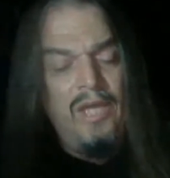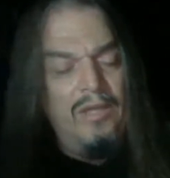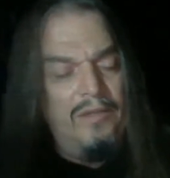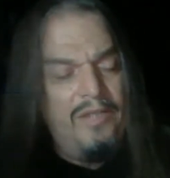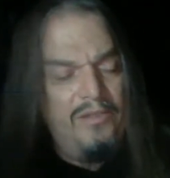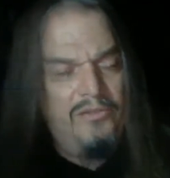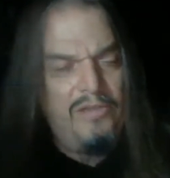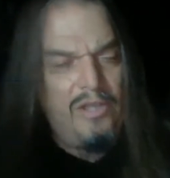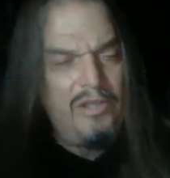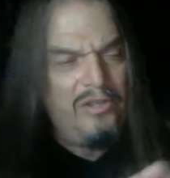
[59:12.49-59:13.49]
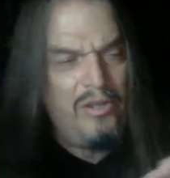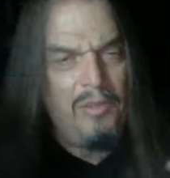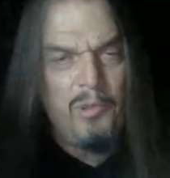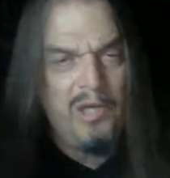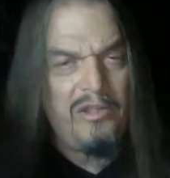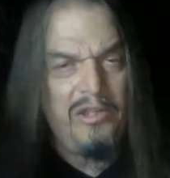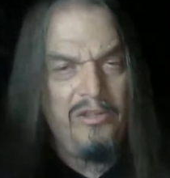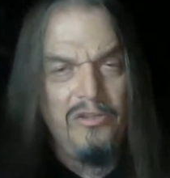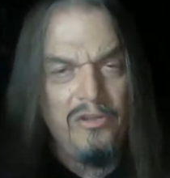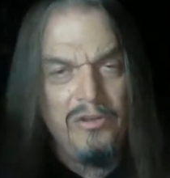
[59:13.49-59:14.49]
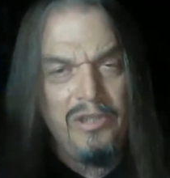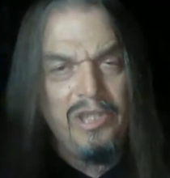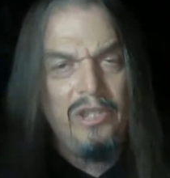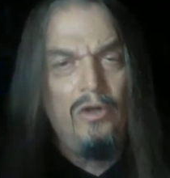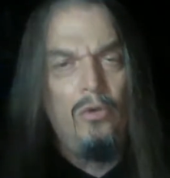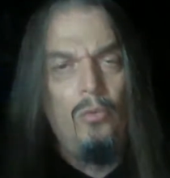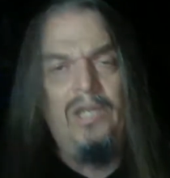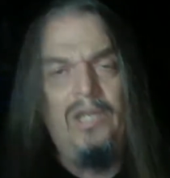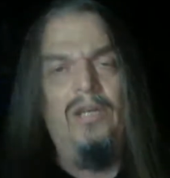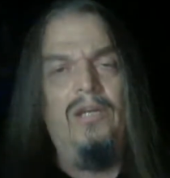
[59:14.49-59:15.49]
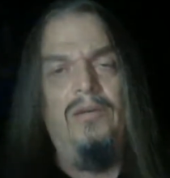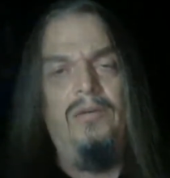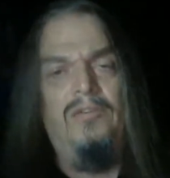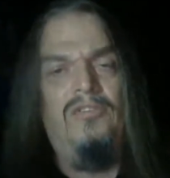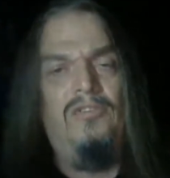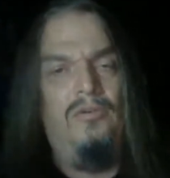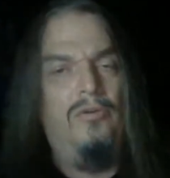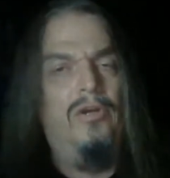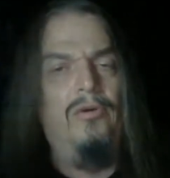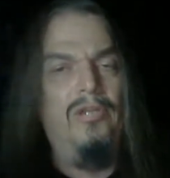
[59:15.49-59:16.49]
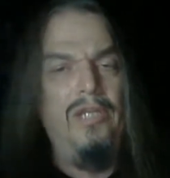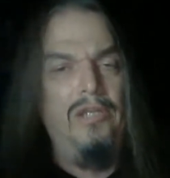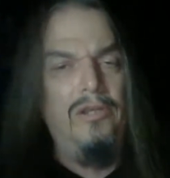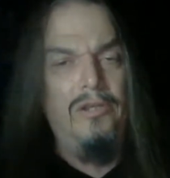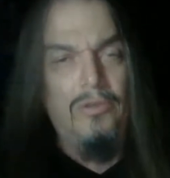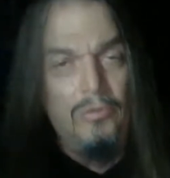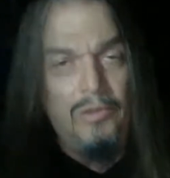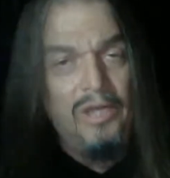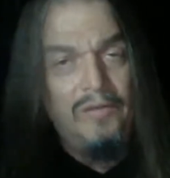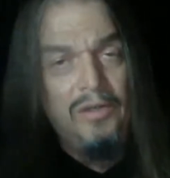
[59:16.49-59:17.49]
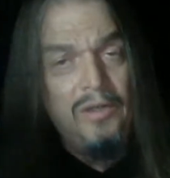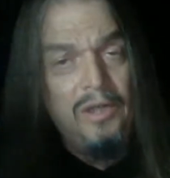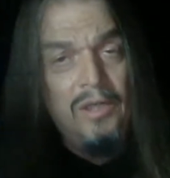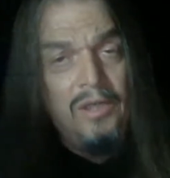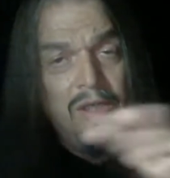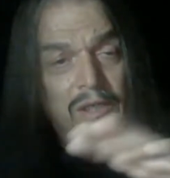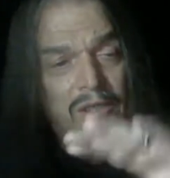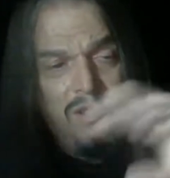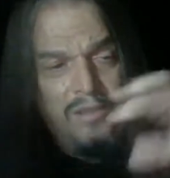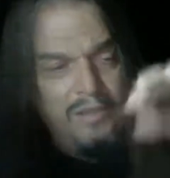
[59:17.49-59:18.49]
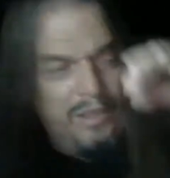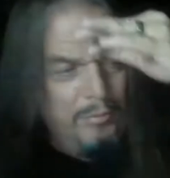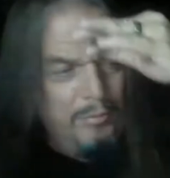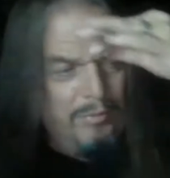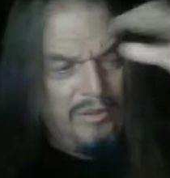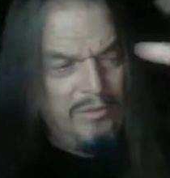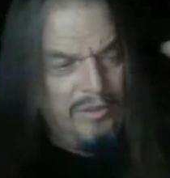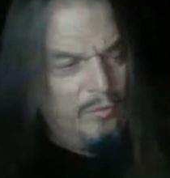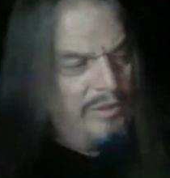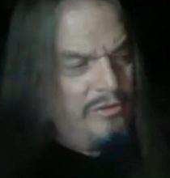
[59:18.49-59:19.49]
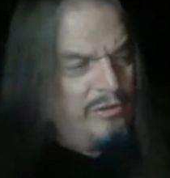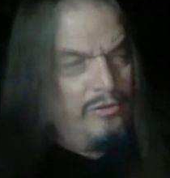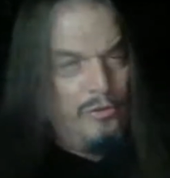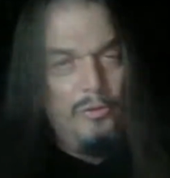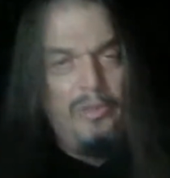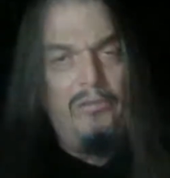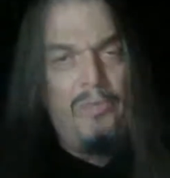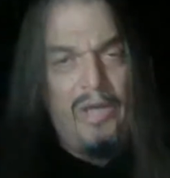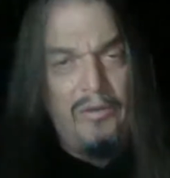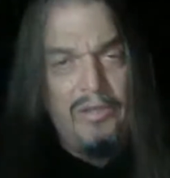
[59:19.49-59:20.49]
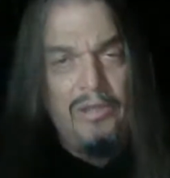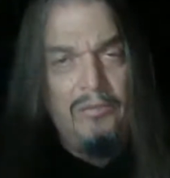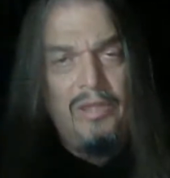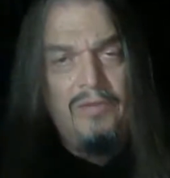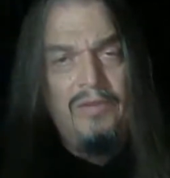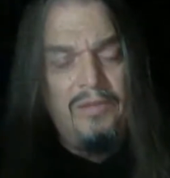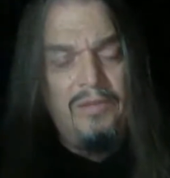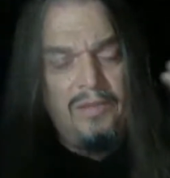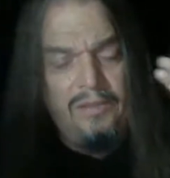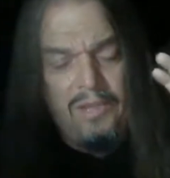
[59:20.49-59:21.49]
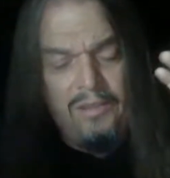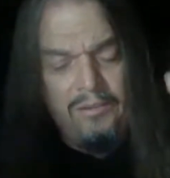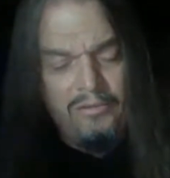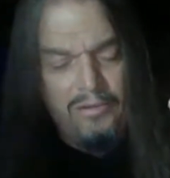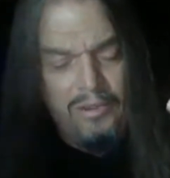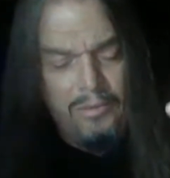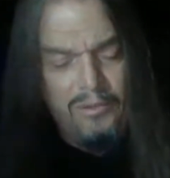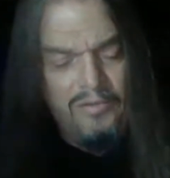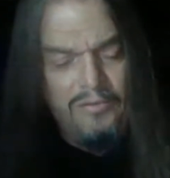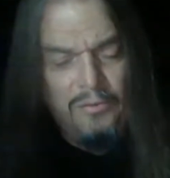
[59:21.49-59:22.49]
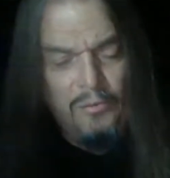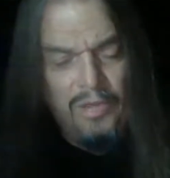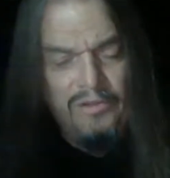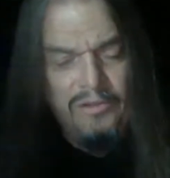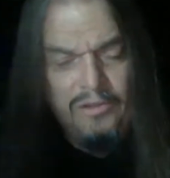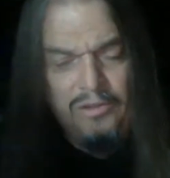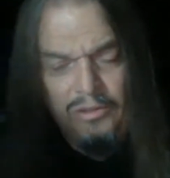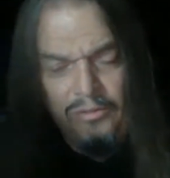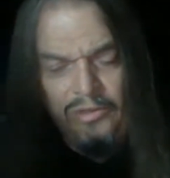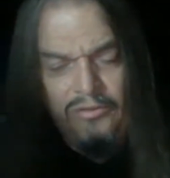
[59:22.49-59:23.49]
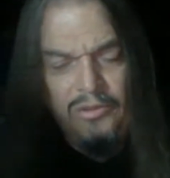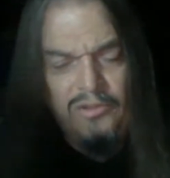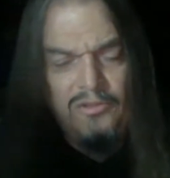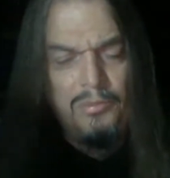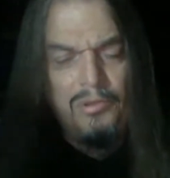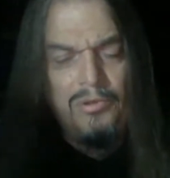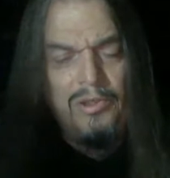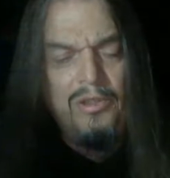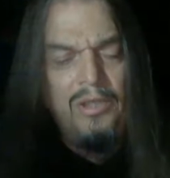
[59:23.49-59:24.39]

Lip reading: the solitary practitioner, neo-Wicca, pseudo-Hindu, whatever, I knew people that went the druid route, you know, whatever. And there's a number of different ways that you can do this to explore